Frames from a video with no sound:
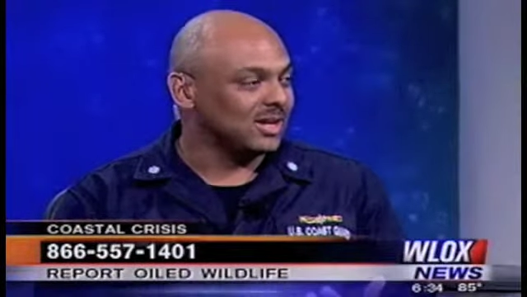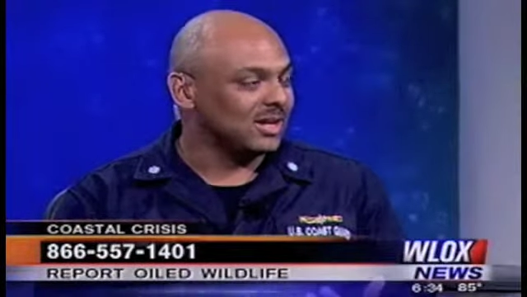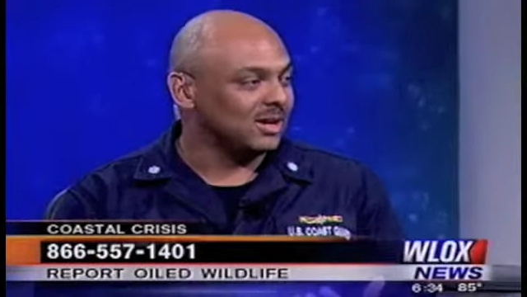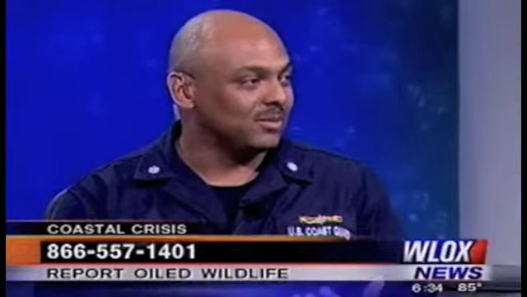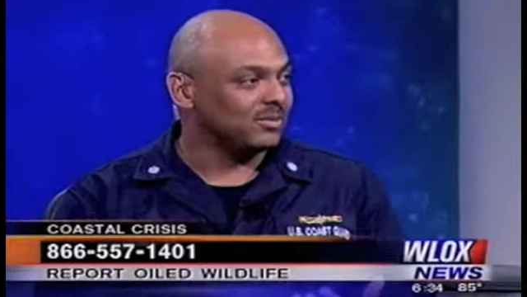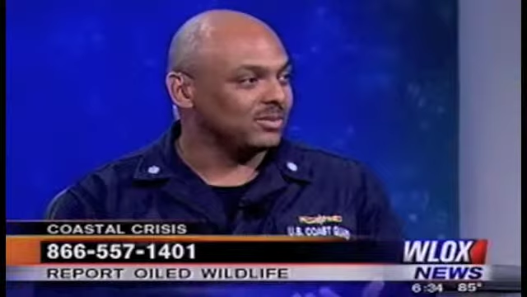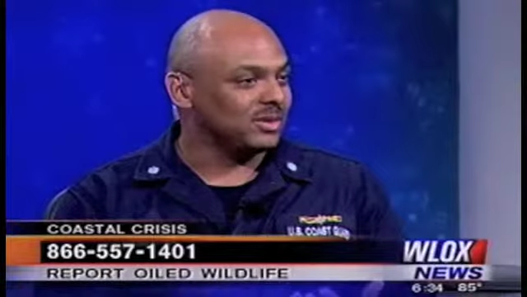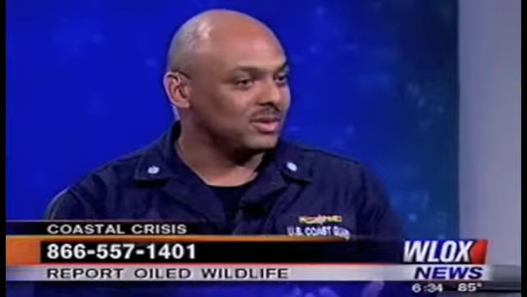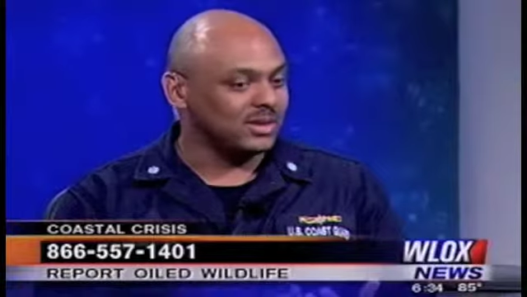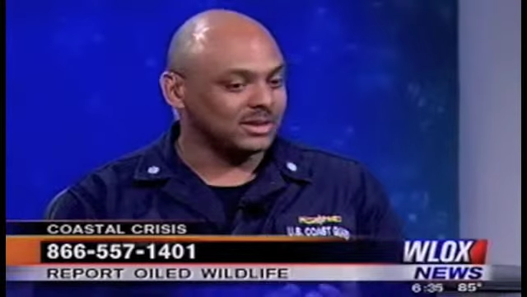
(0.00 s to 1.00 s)
Um,
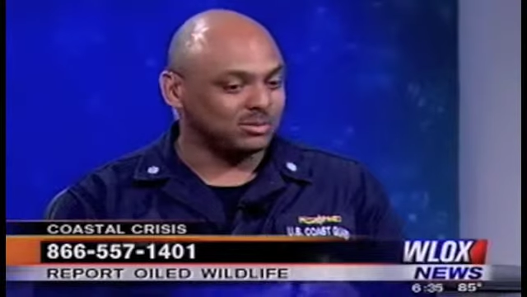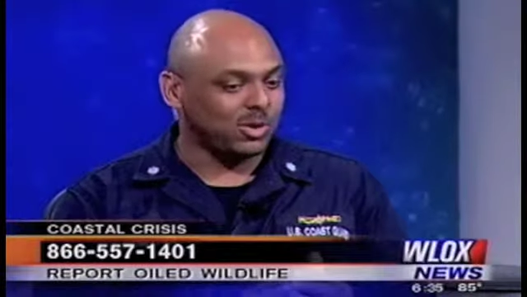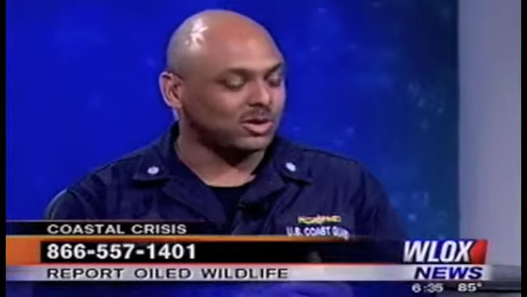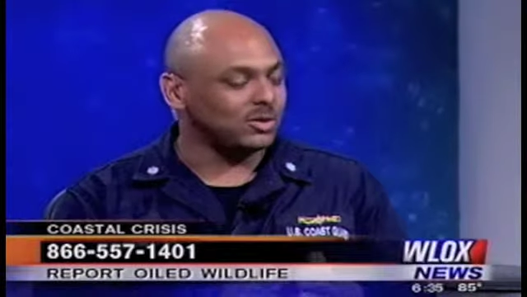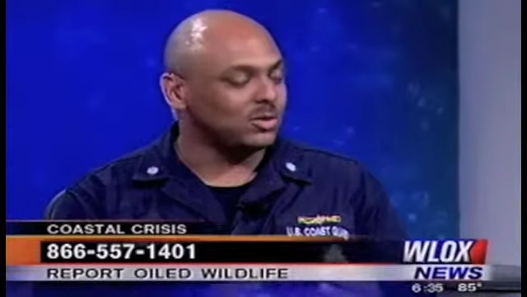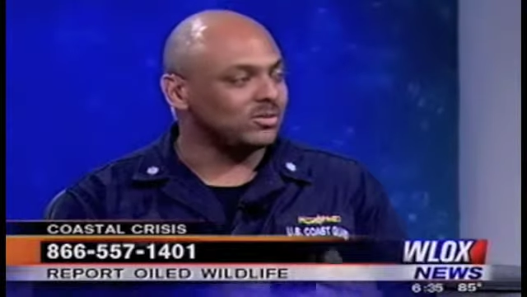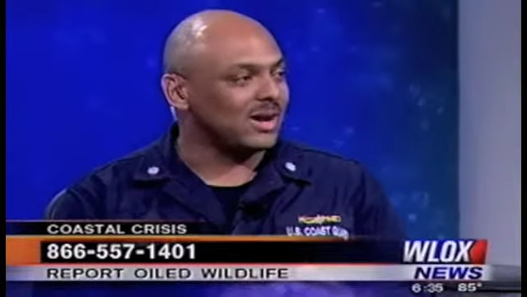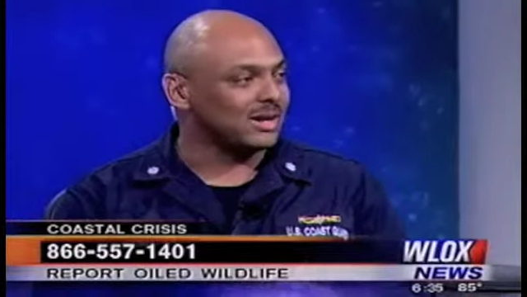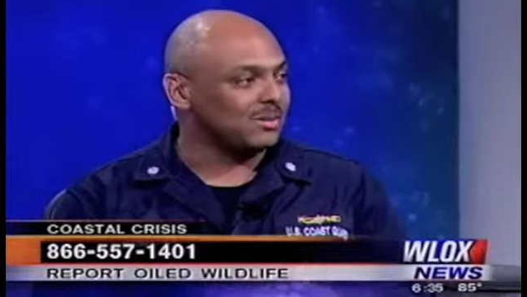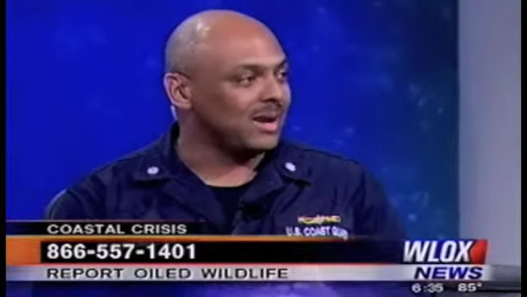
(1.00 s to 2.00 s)
it's part of the
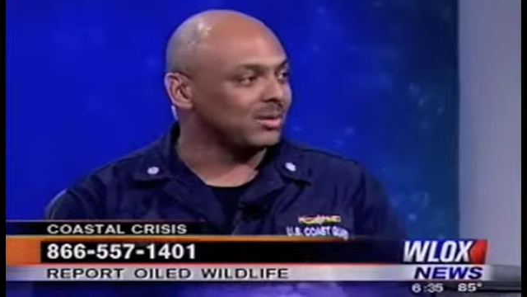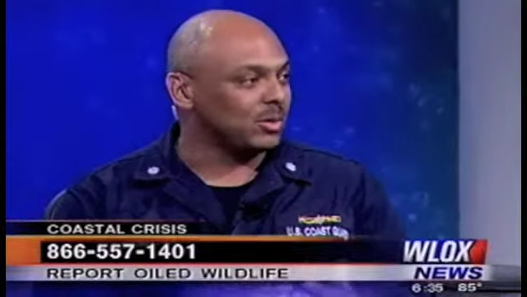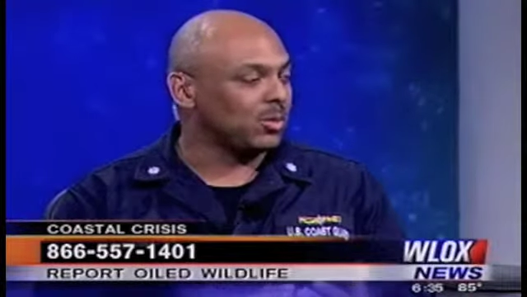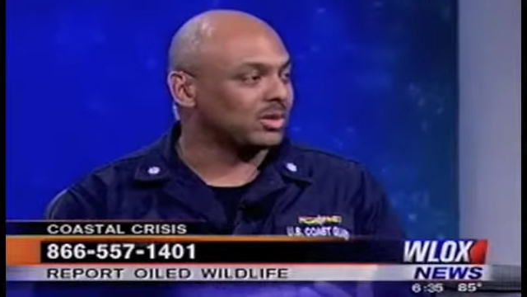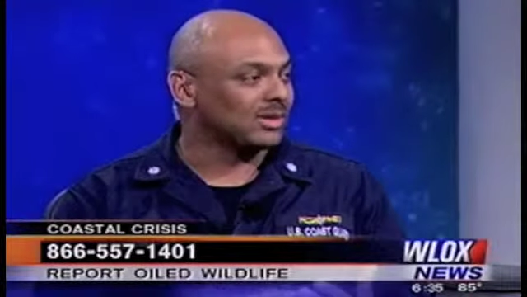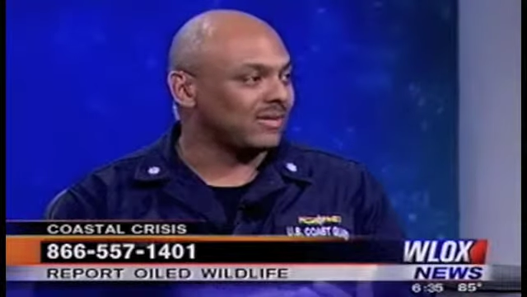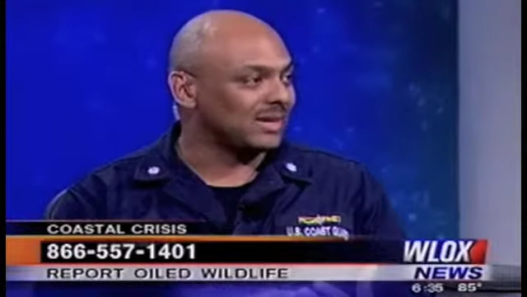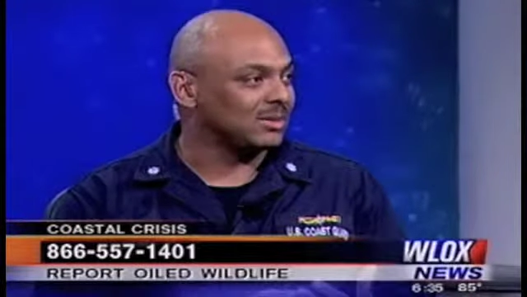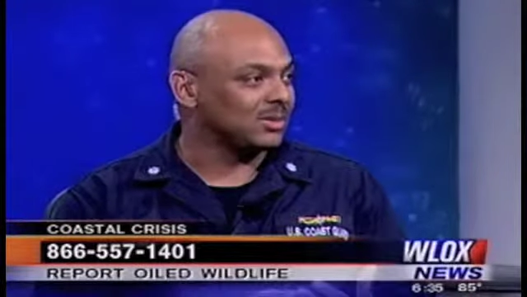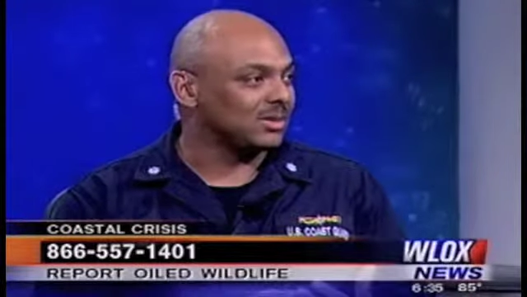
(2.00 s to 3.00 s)
Unified Command. We work
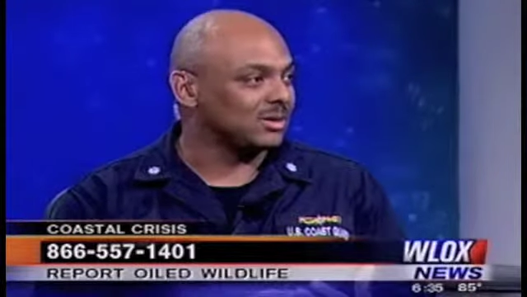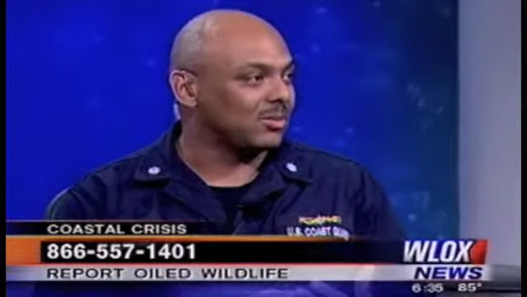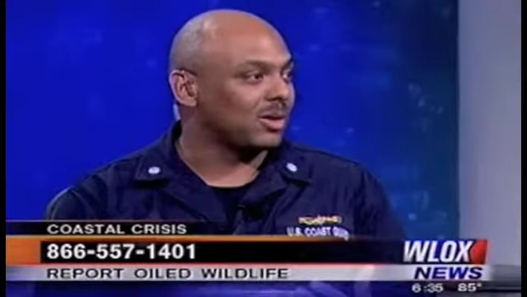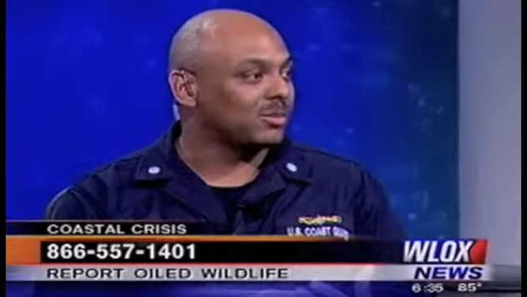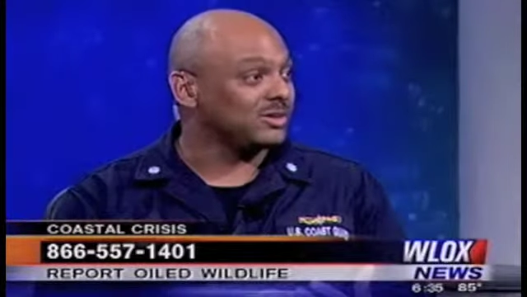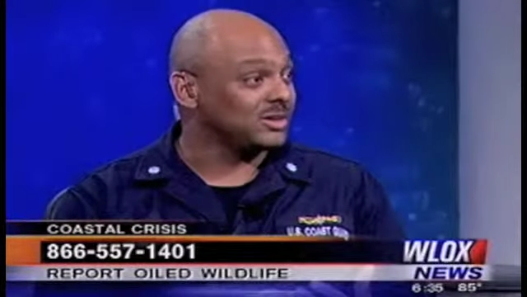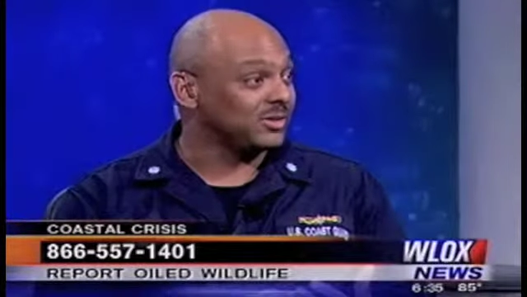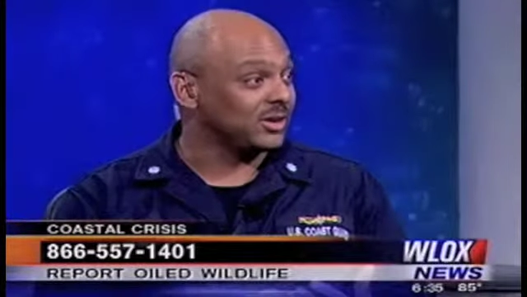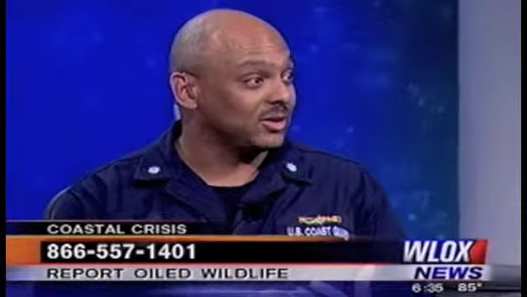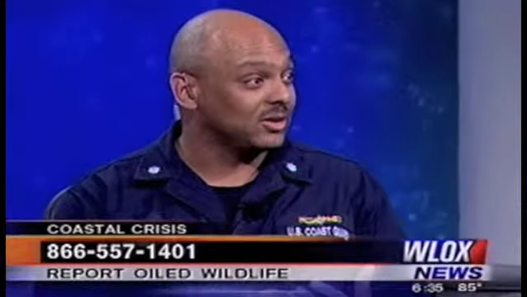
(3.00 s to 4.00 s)
directly with the Department of
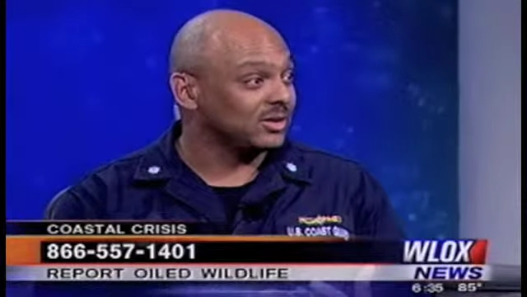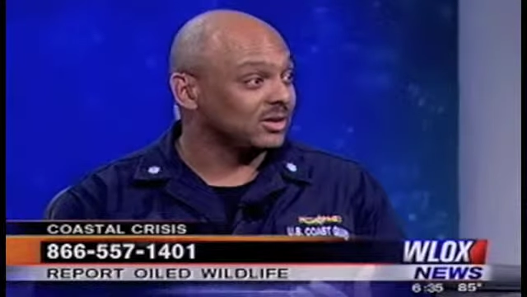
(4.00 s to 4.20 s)
Interior.